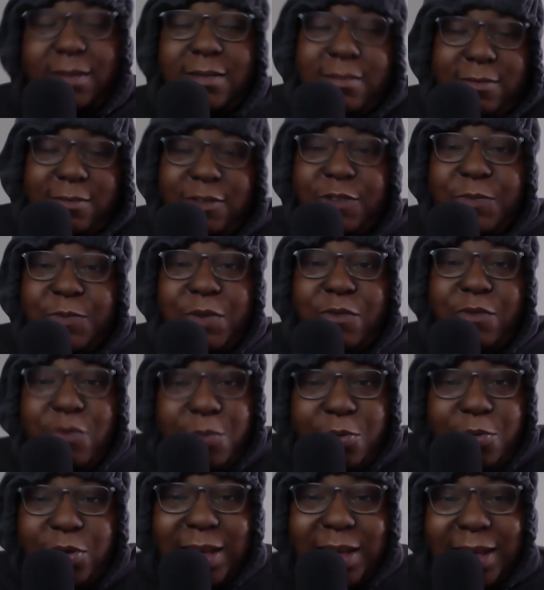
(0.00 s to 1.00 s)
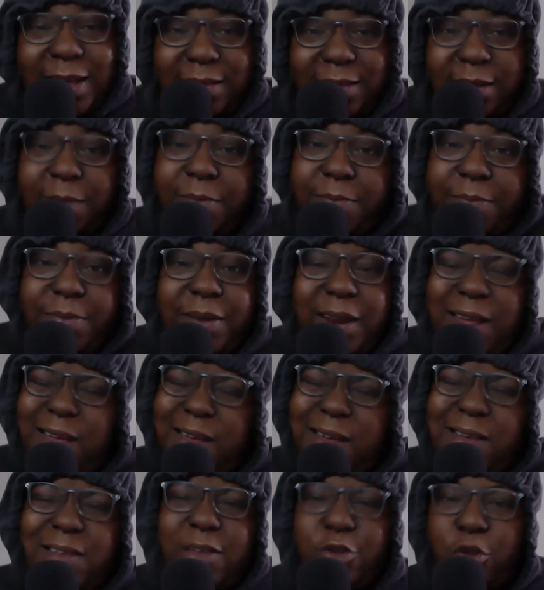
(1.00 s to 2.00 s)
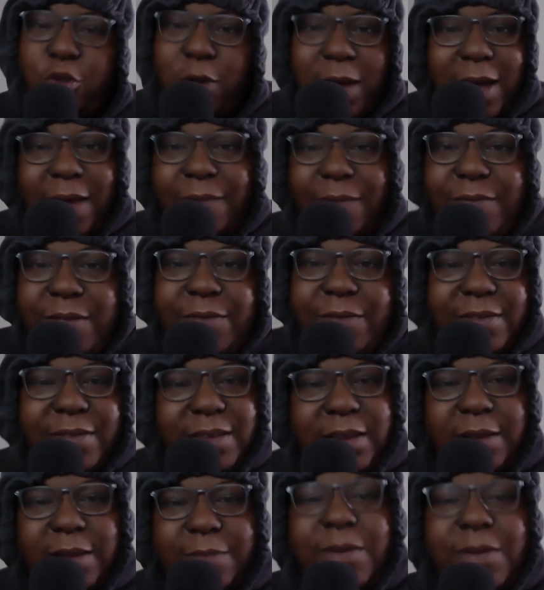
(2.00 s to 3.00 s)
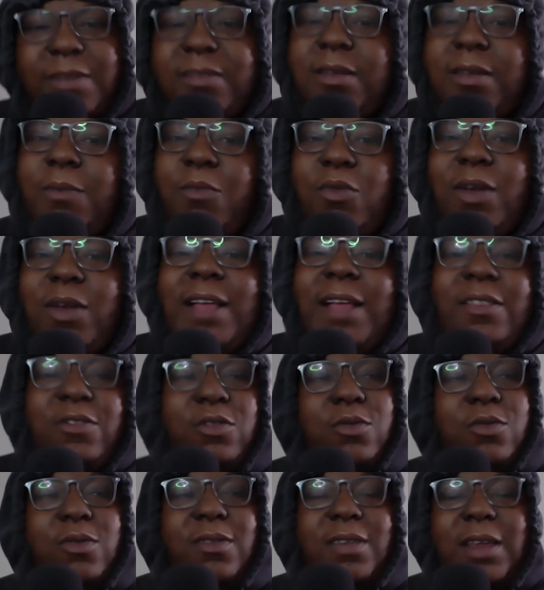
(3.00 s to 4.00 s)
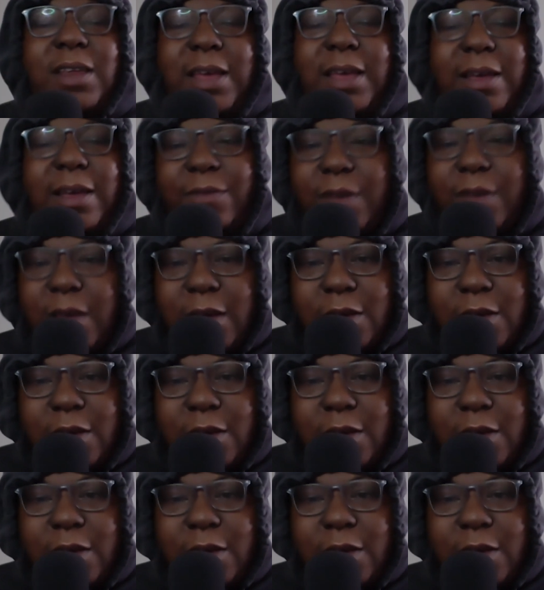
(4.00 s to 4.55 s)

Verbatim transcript: Just be real. Put your hands up and be like, you know, I've never seen it. But some will lie to you and say they have.